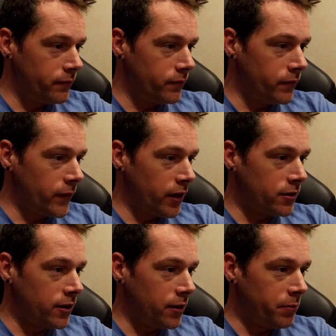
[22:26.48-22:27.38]
Let's
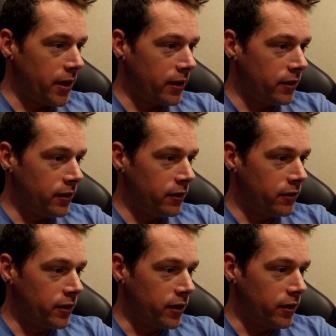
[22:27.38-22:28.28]
get back in here
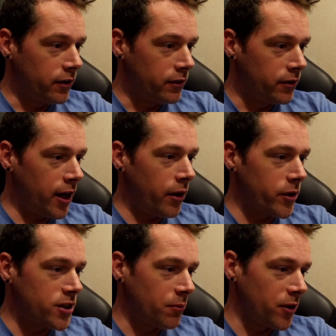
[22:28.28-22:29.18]
again. Hey,
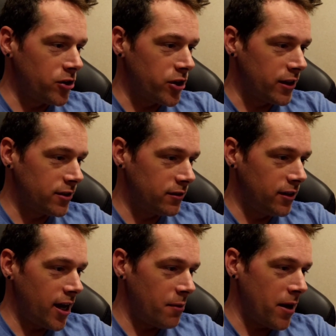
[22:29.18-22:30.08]
what's up there, Jason?
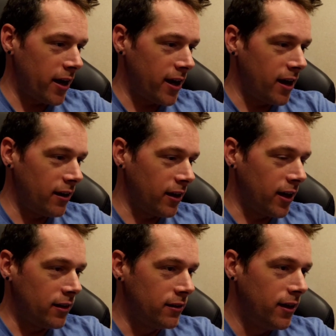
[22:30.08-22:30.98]
Yeah, back at it
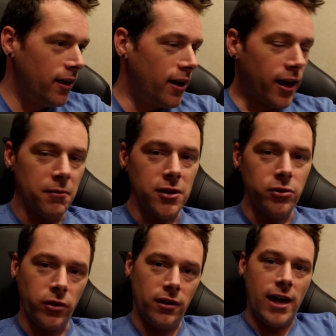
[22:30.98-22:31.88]
again. I'm going to be
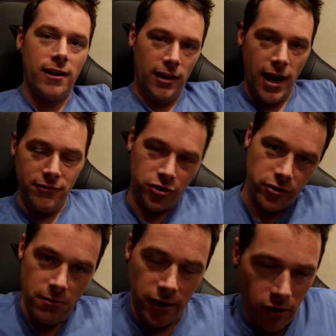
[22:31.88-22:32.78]
doing a lot of live
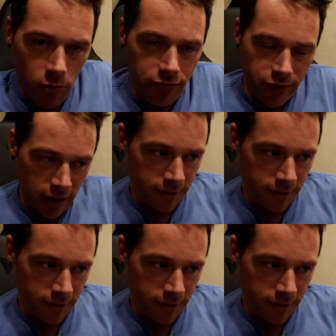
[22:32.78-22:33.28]
streaming, hopefully.